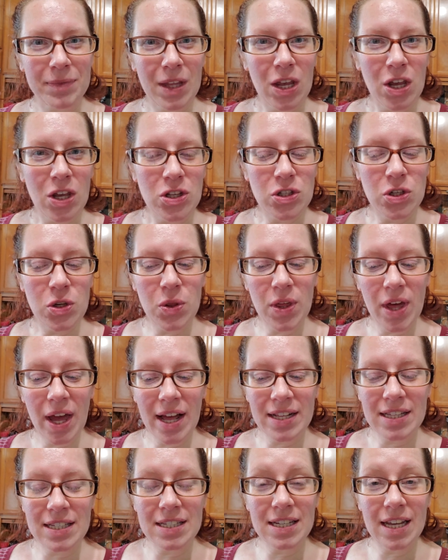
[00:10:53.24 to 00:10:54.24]
So
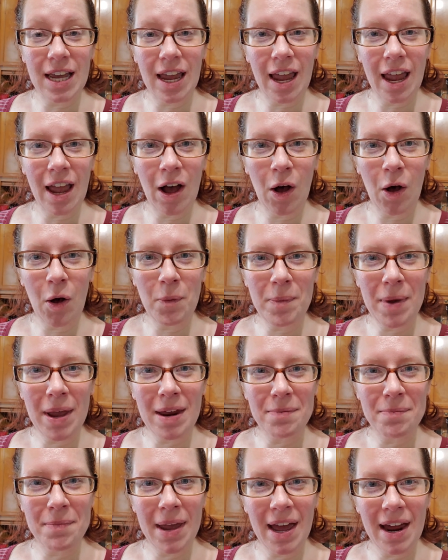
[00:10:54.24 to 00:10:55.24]
that's a homemade
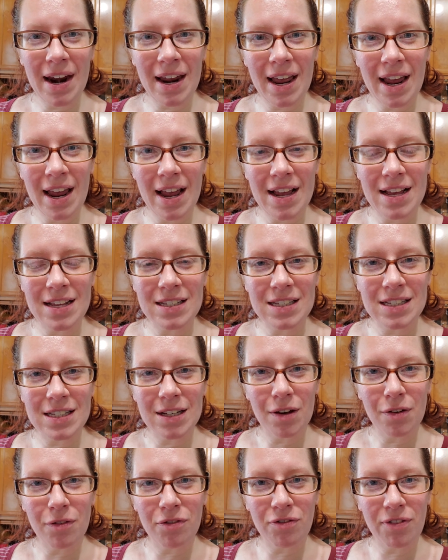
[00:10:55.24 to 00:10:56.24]
mayonnaise
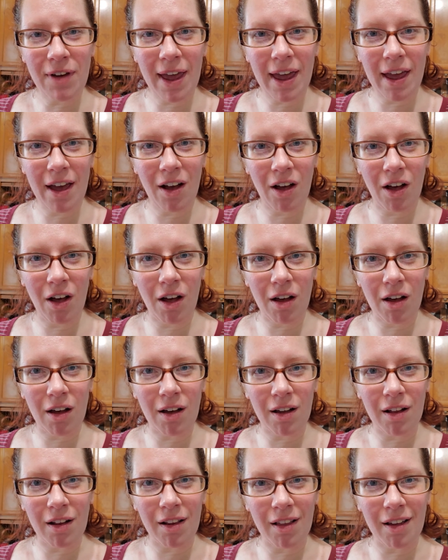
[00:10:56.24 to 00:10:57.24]

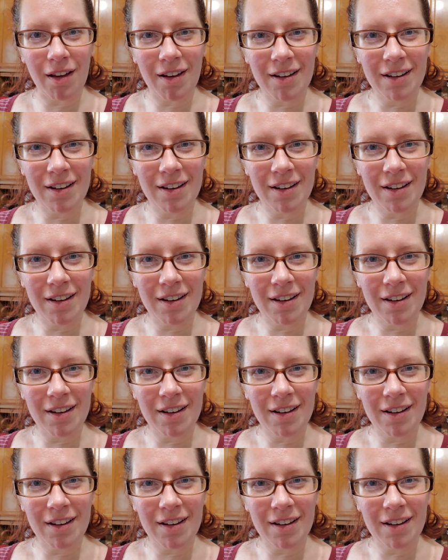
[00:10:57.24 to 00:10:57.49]
fail.